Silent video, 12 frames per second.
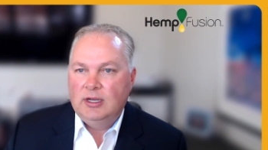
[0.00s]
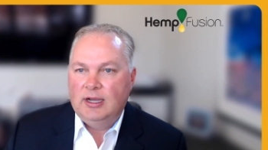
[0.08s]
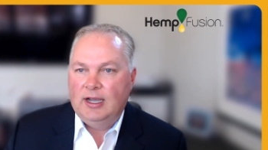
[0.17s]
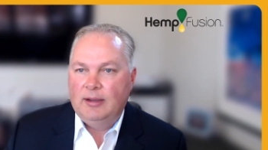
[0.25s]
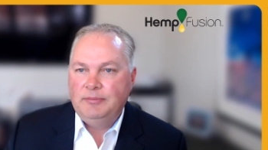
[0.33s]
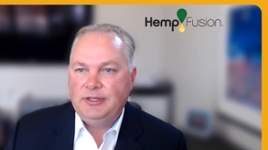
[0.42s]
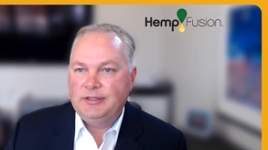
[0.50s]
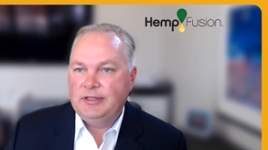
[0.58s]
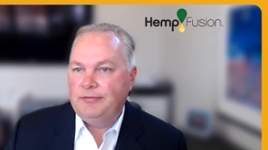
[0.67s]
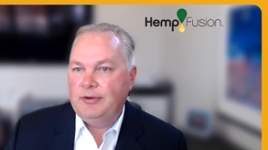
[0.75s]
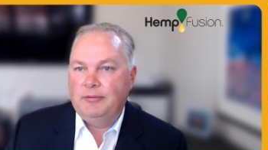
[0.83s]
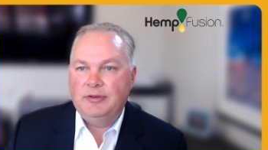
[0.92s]
Um, just
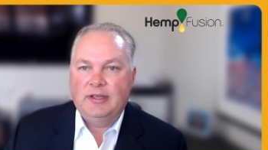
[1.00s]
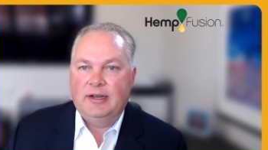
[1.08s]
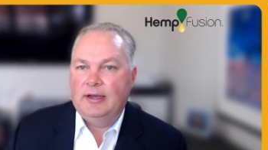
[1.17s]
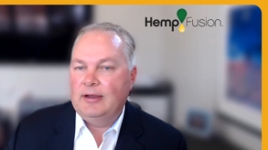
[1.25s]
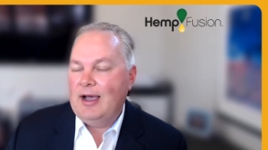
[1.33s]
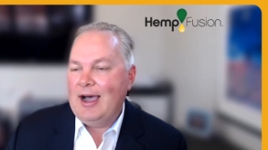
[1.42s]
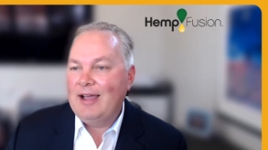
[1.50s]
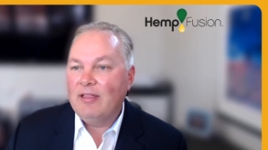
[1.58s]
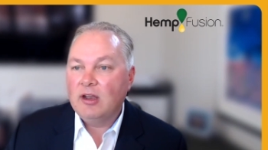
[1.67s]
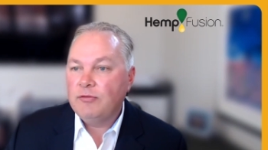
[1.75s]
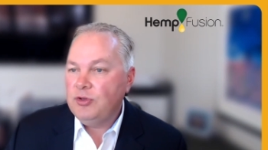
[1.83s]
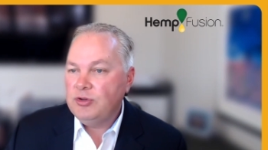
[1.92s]
if I was going to
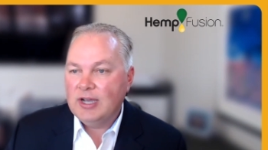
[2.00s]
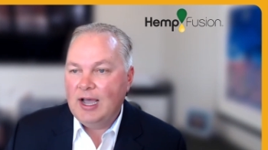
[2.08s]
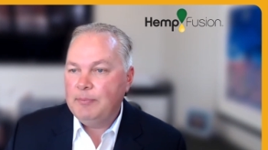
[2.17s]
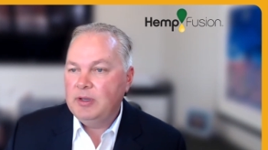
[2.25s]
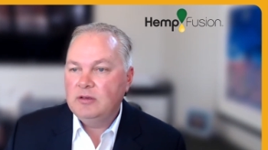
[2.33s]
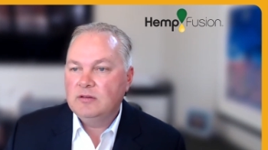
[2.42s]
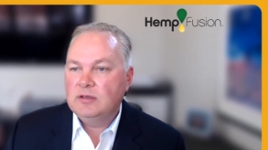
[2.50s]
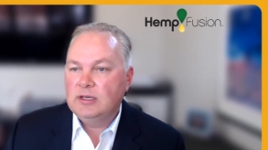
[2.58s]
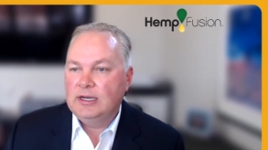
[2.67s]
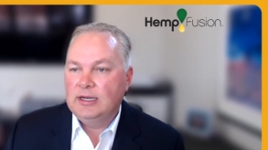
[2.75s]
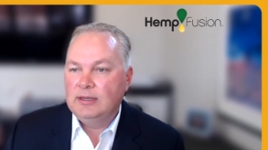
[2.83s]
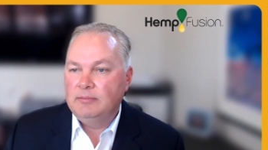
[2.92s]
highlight a few topics,
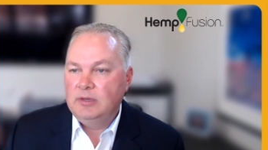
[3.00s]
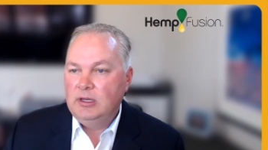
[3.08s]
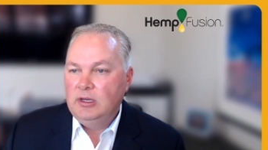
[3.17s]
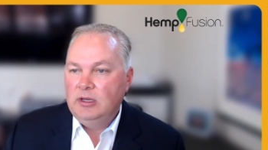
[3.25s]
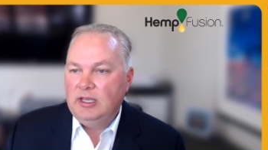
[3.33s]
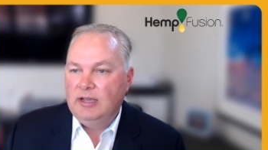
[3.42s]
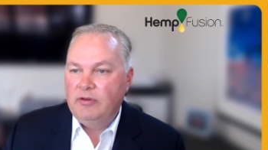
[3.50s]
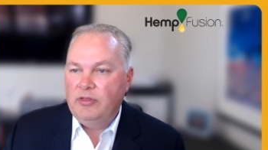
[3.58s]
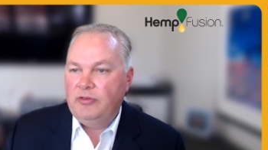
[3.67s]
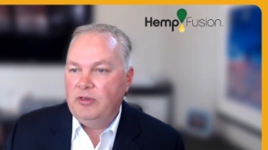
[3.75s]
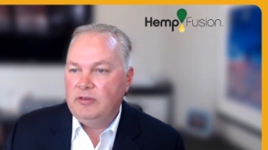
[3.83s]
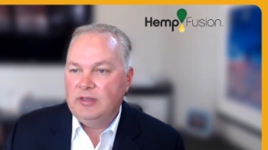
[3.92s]
um, given
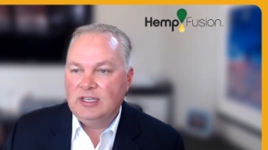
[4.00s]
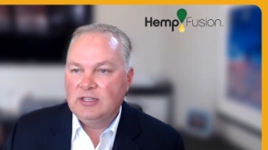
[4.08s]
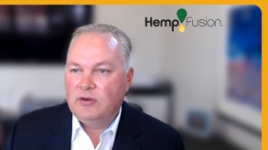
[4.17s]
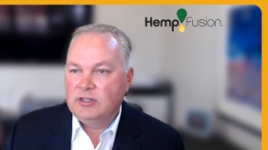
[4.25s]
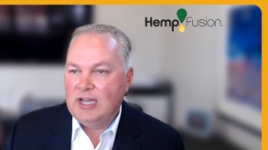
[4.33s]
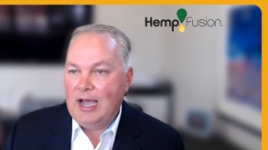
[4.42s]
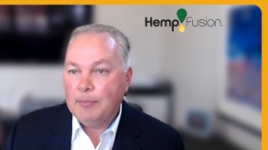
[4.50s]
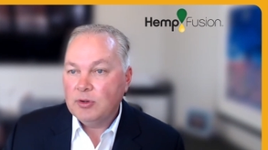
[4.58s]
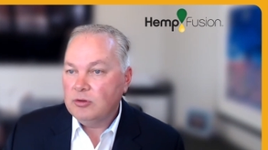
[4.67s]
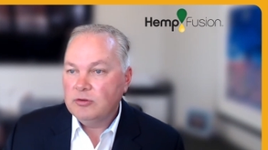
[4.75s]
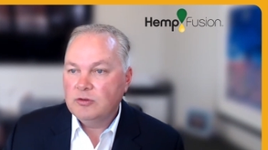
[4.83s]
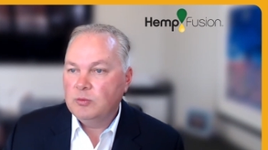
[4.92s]
the success of our
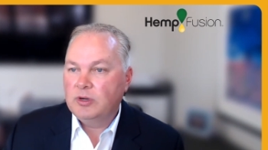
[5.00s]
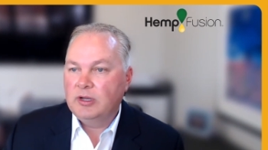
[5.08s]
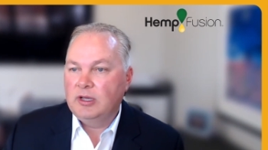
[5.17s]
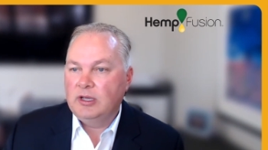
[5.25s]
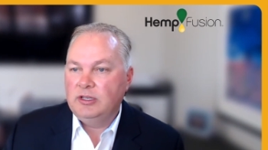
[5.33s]
topicals, we're going to